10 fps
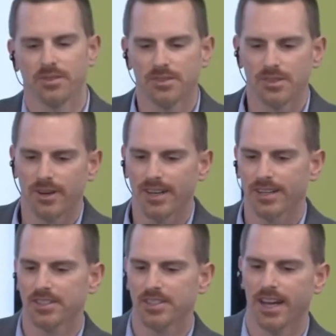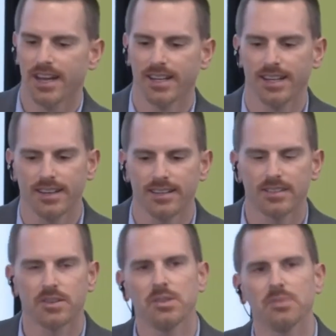joining us, Shannon.
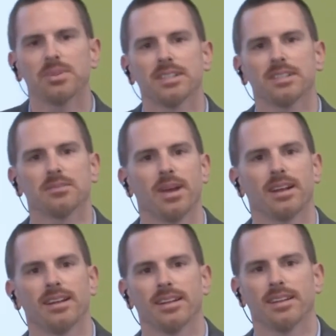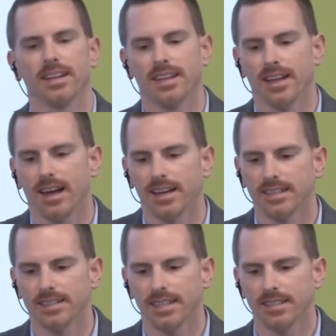So you participated in the
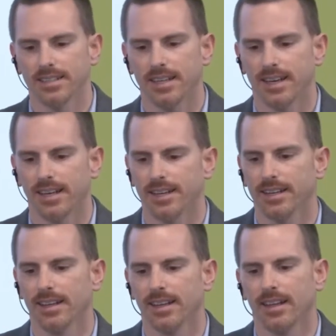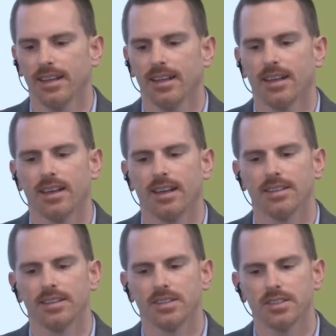IDC study.
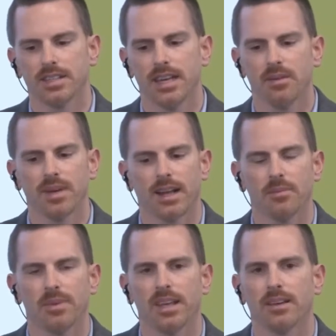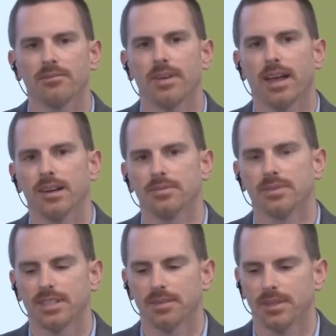Did your team at IBM have
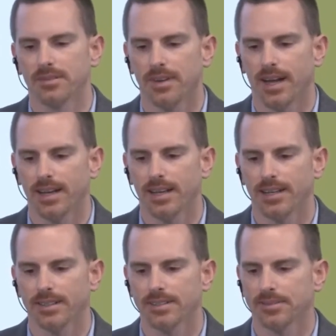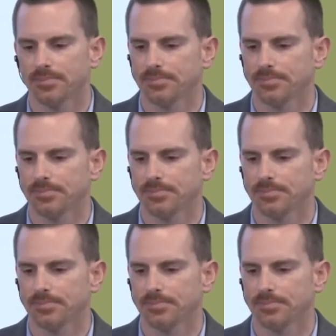similar findings?